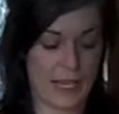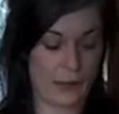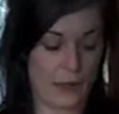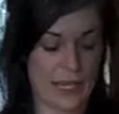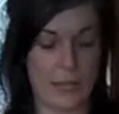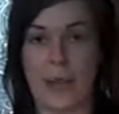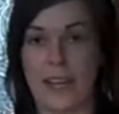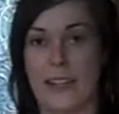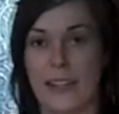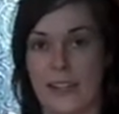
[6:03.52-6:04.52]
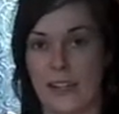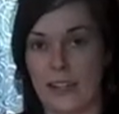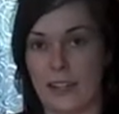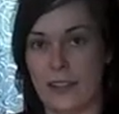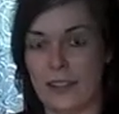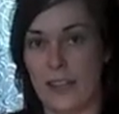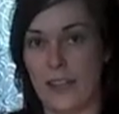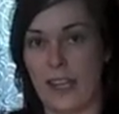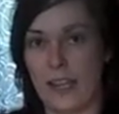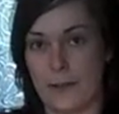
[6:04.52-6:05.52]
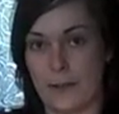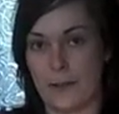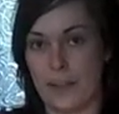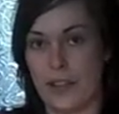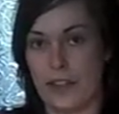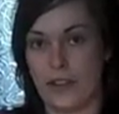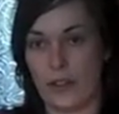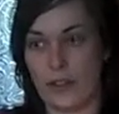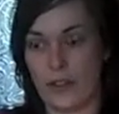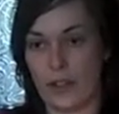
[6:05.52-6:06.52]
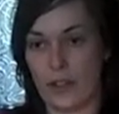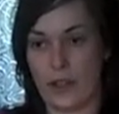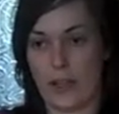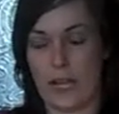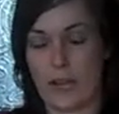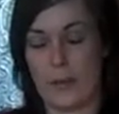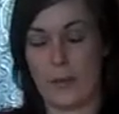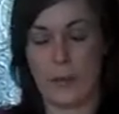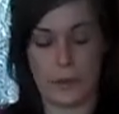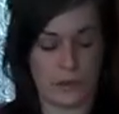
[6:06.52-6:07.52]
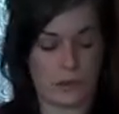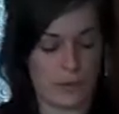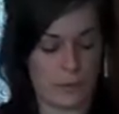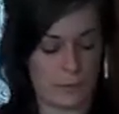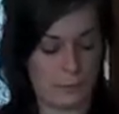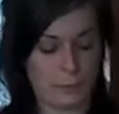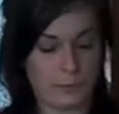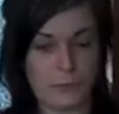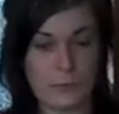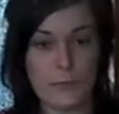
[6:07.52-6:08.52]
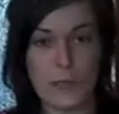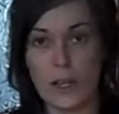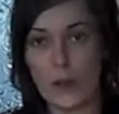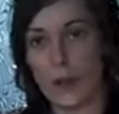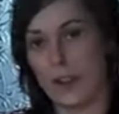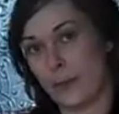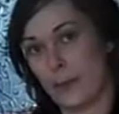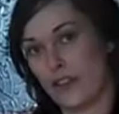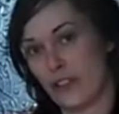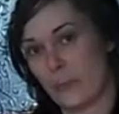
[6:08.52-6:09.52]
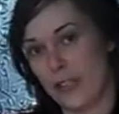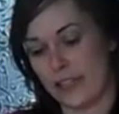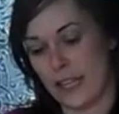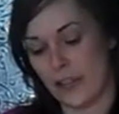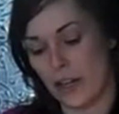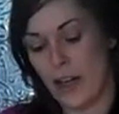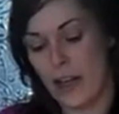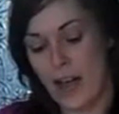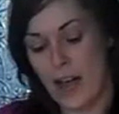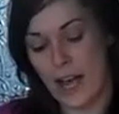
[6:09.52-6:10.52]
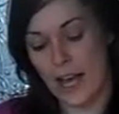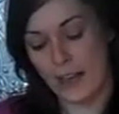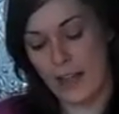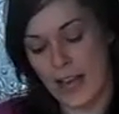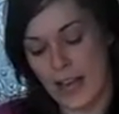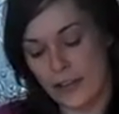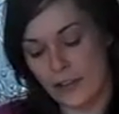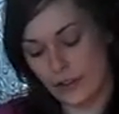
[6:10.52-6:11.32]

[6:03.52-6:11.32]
kill any bacteria that's living in the juice, the produce while it's being shipped, etc. And that